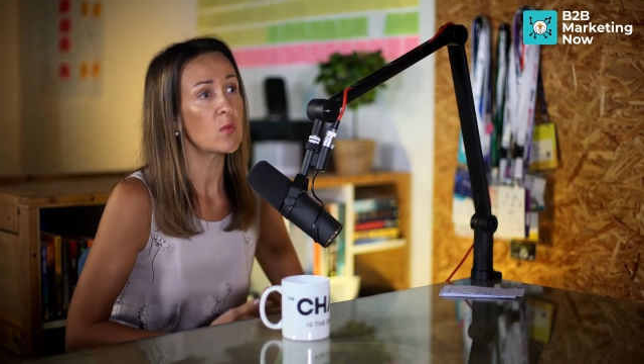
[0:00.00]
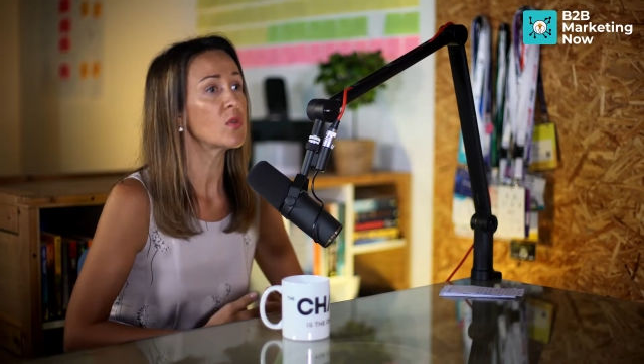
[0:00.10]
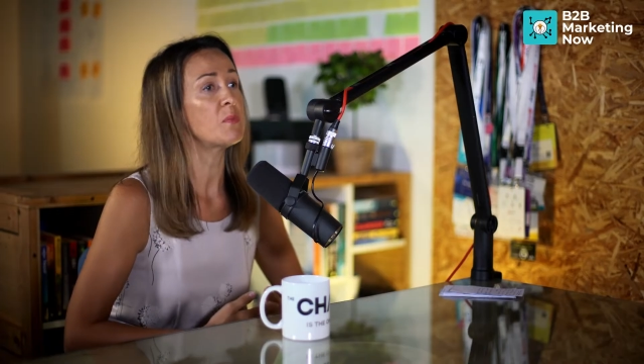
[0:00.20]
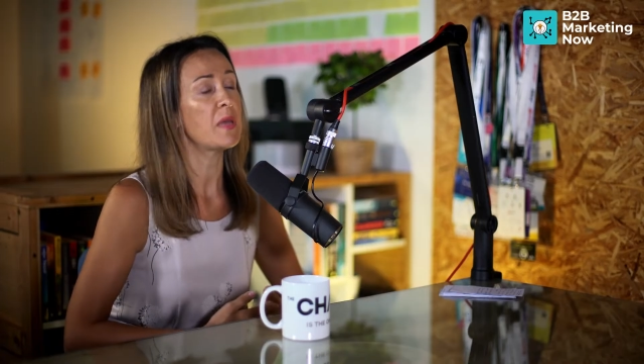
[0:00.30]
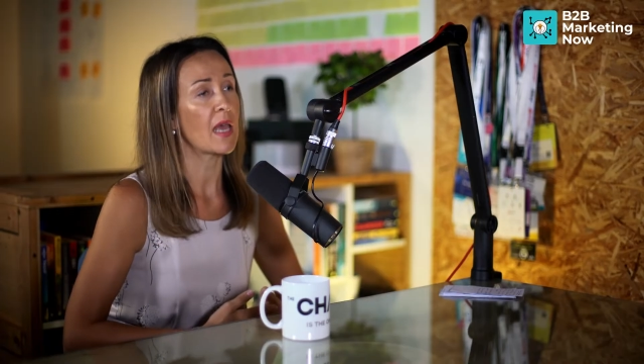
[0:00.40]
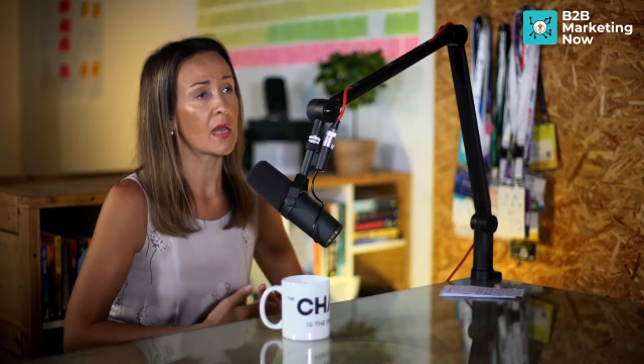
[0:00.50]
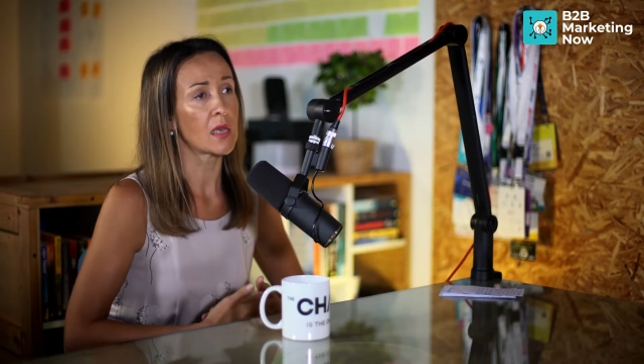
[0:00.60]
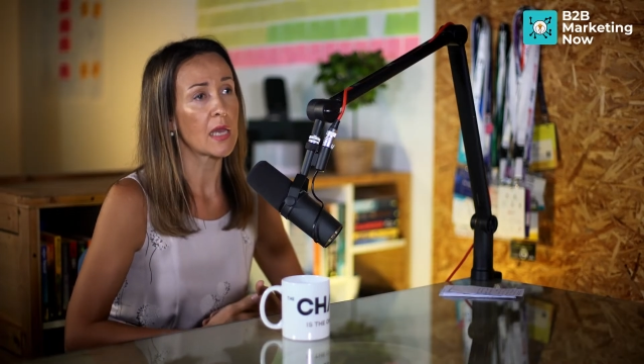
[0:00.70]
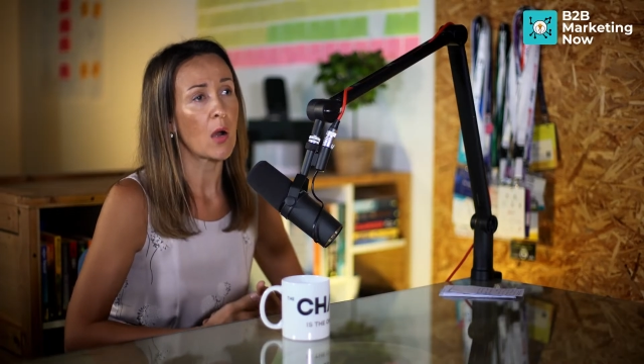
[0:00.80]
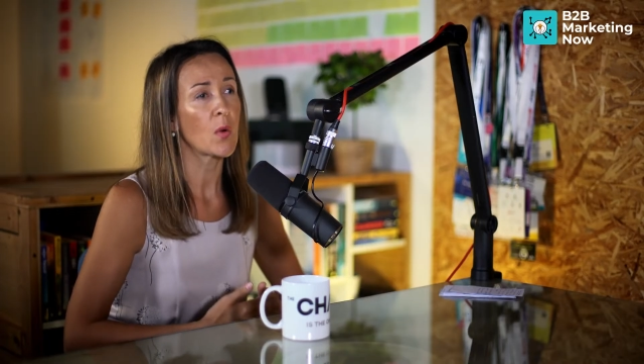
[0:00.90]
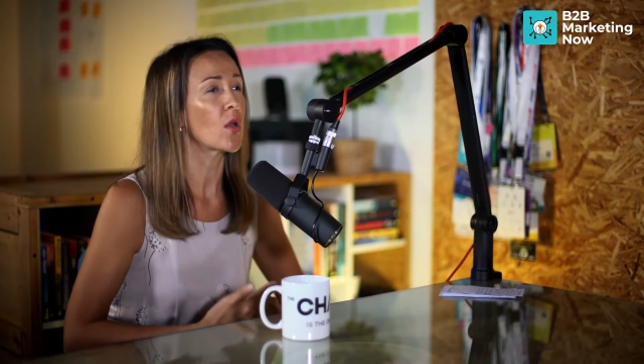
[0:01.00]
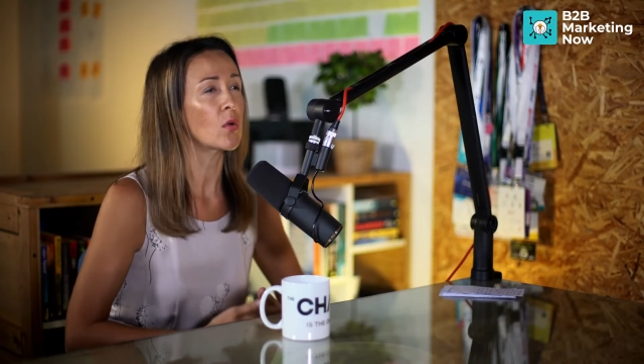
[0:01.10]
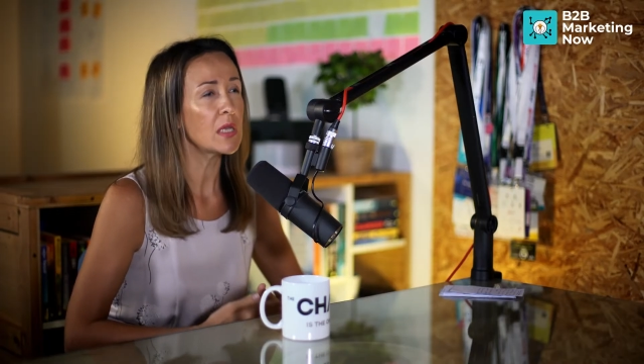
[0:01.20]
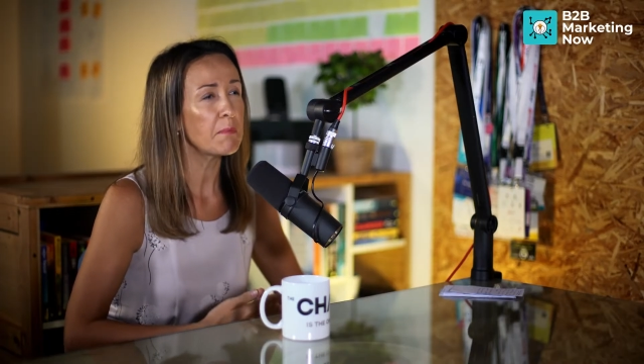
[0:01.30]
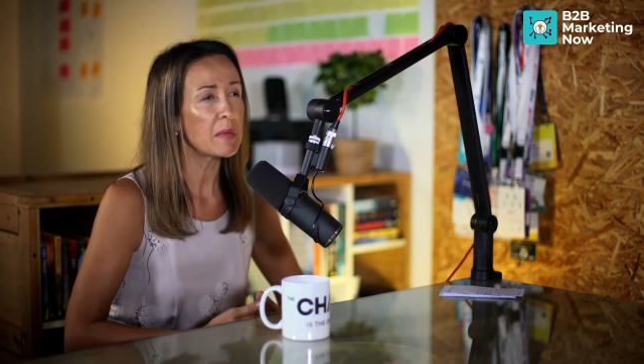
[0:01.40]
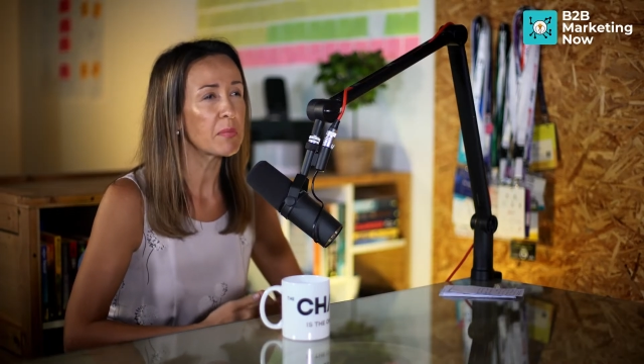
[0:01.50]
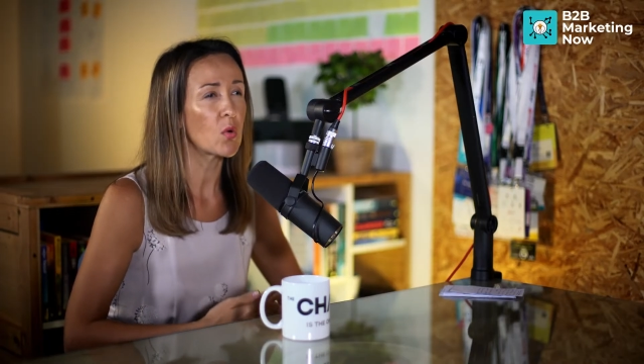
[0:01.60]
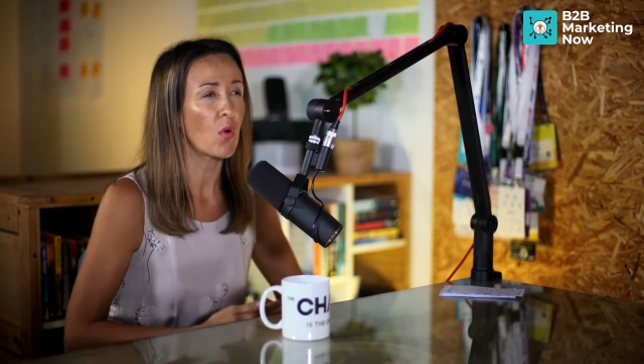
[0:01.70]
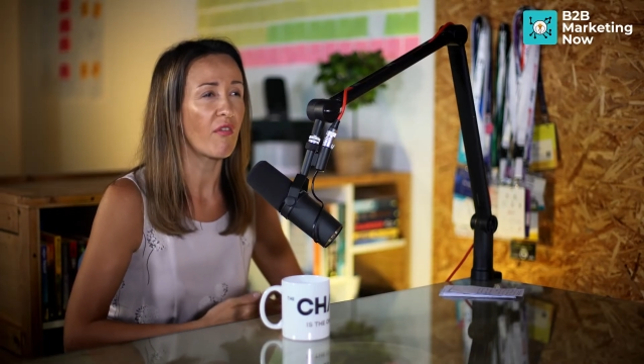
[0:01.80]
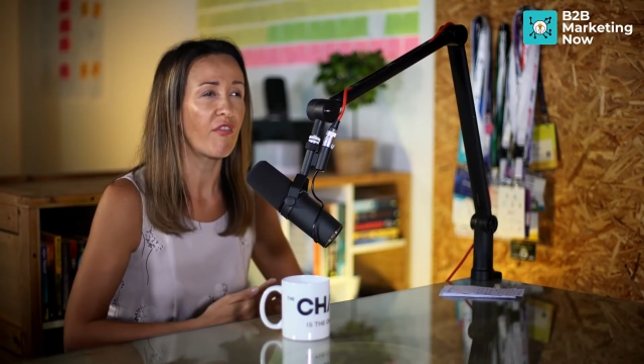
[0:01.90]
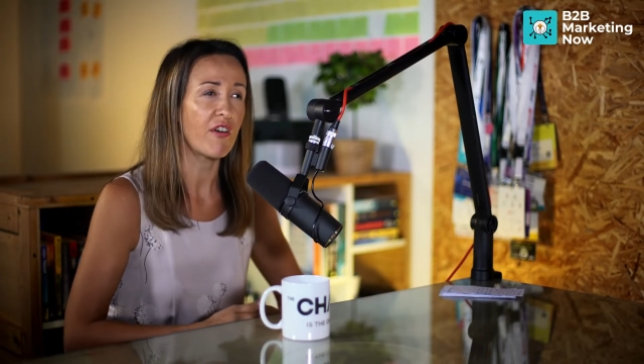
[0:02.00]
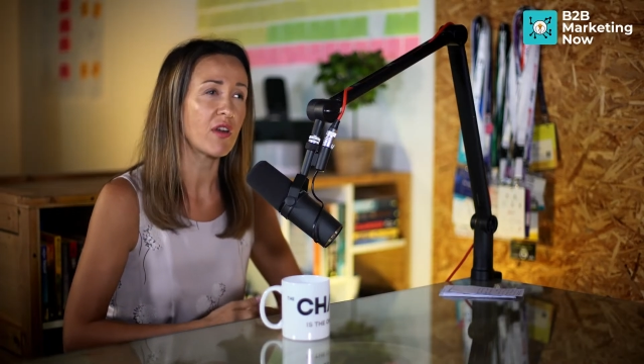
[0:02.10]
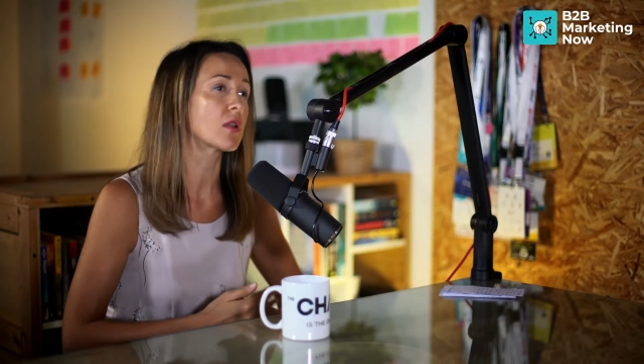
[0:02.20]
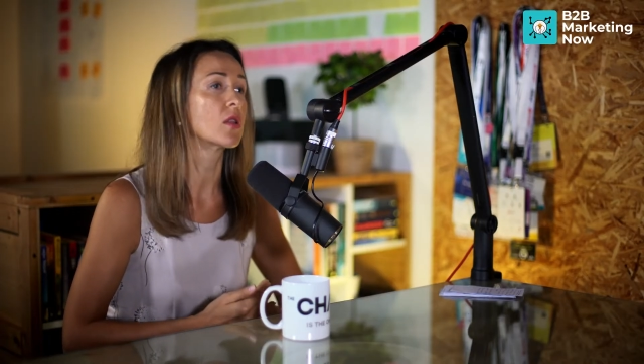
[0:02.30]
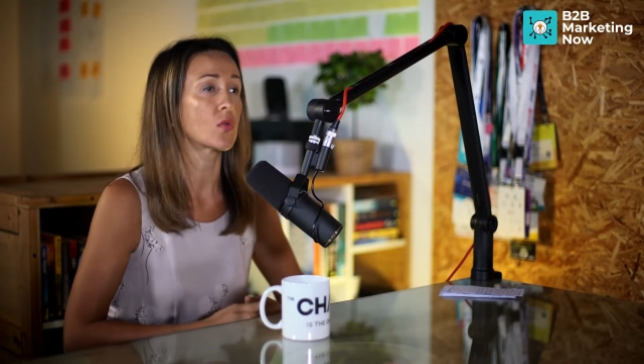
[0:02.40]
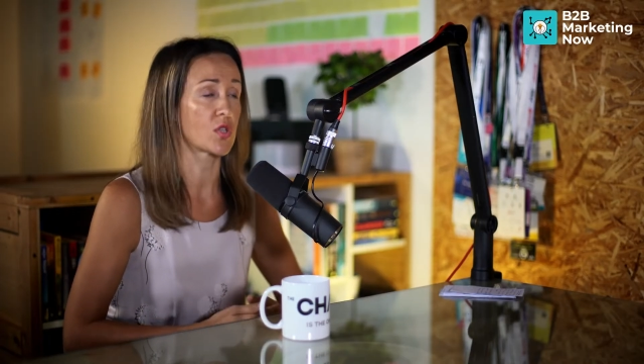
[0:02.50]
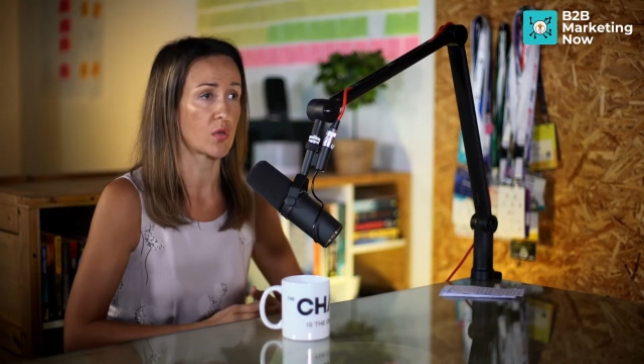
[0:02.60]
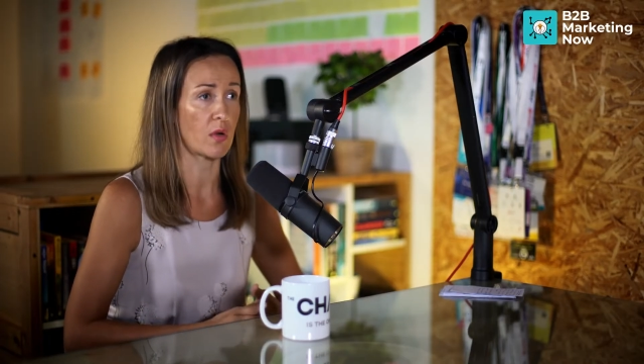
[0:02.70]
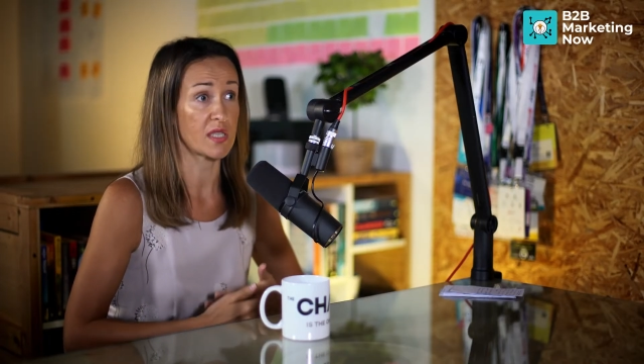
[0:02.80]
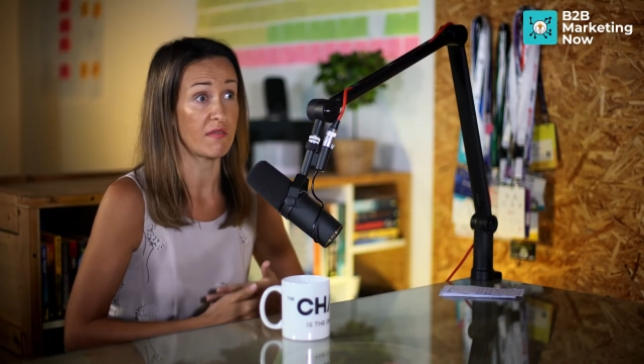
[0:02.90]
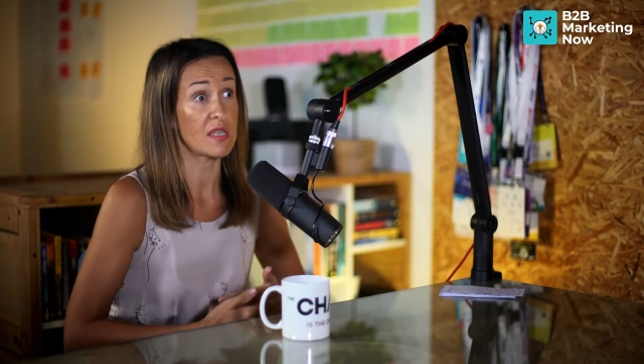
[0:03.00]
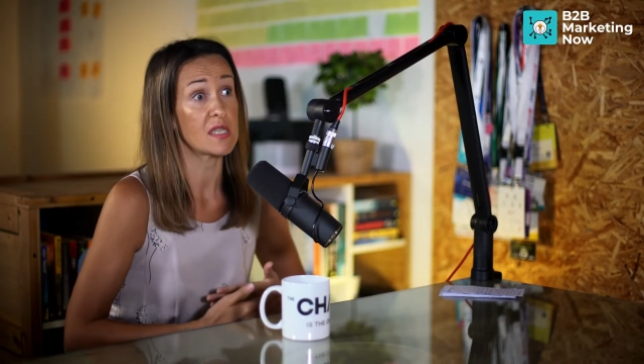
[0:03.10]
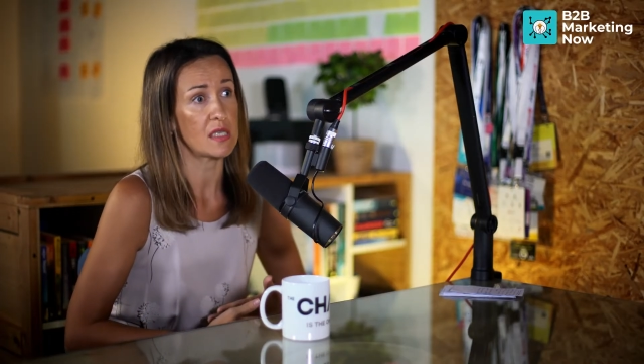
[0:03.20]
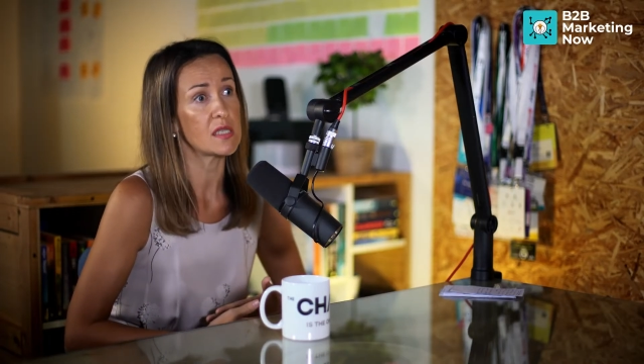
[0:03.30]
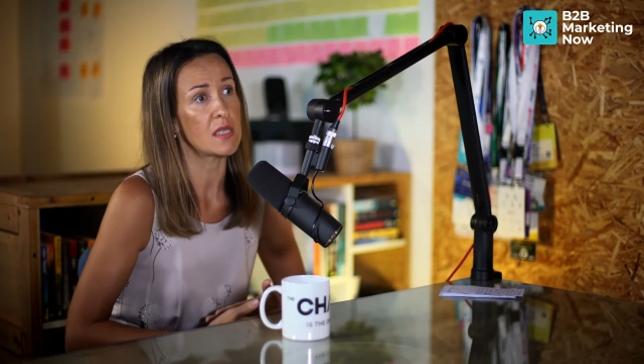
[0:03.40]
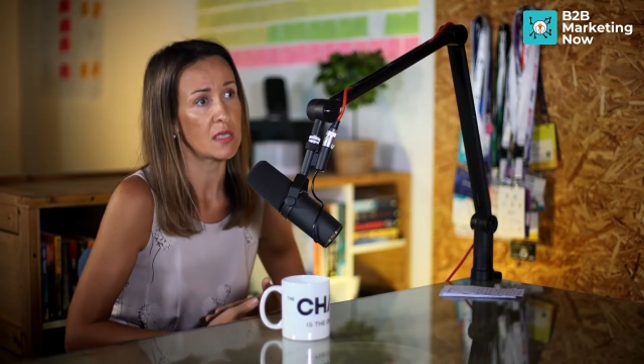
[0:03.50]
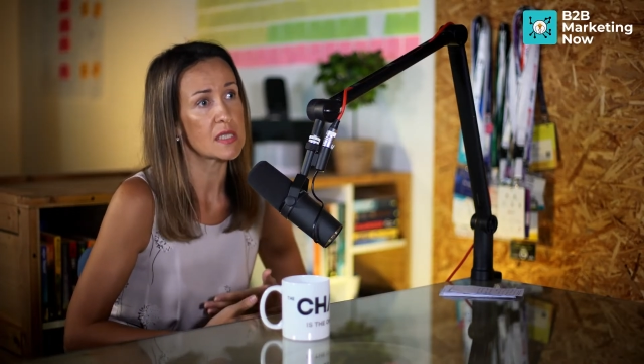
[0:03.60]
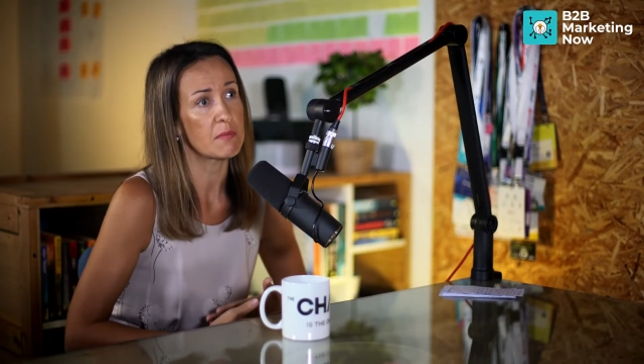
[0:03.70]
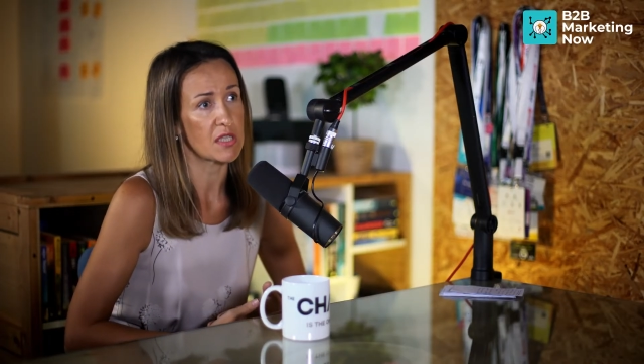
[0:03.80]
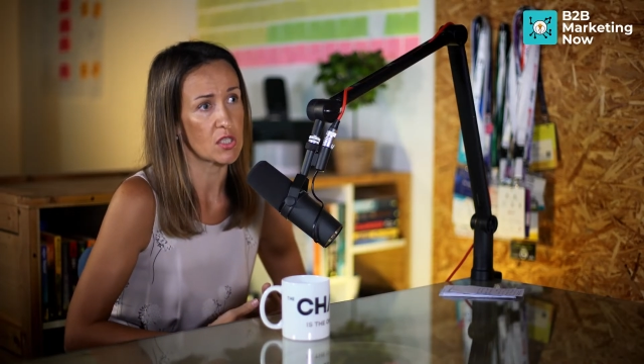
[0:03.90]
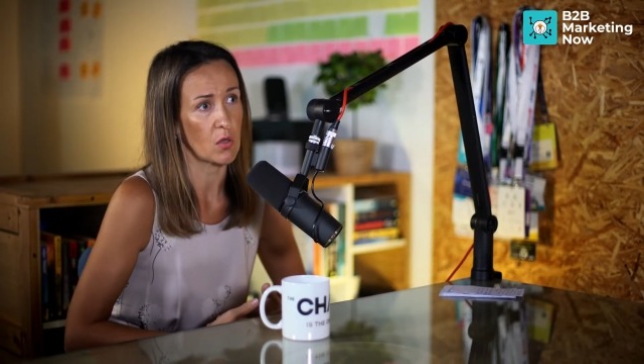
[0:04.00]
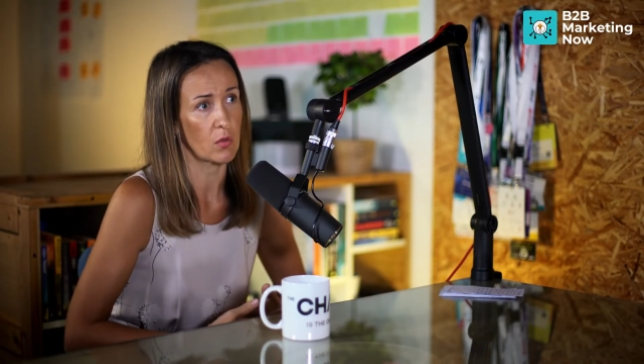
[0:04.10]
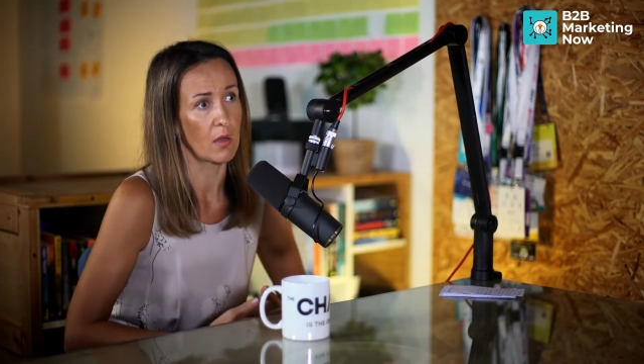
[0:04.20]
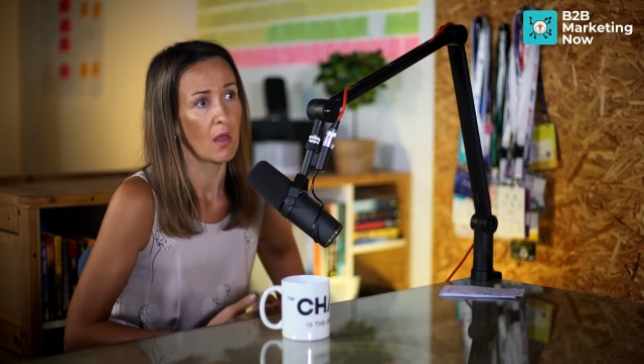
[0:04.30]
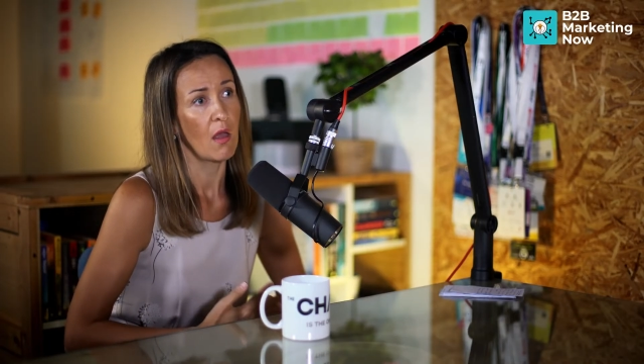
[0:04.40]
would be allowing only people who are very close to us in this intimate zone.